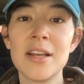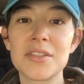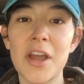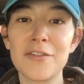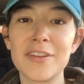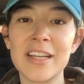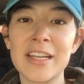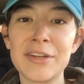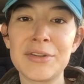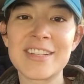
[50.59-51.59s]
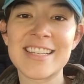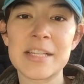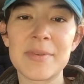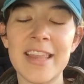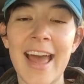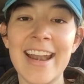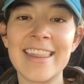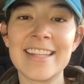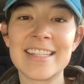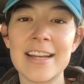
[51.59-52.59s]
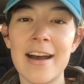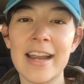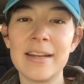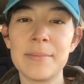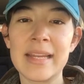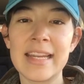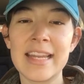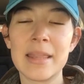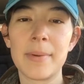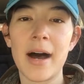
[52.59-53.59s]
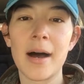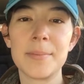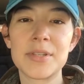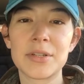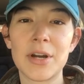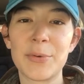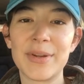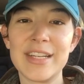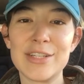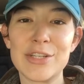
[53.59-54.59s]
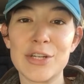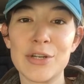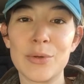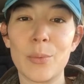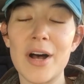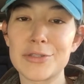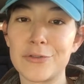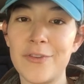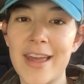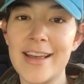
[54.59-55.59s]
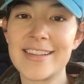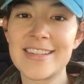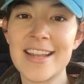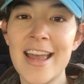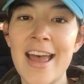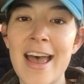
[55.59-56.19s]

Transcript: So hopefully you can see some of that. And then tonight, me and the Bobs are going to Wassail Fest,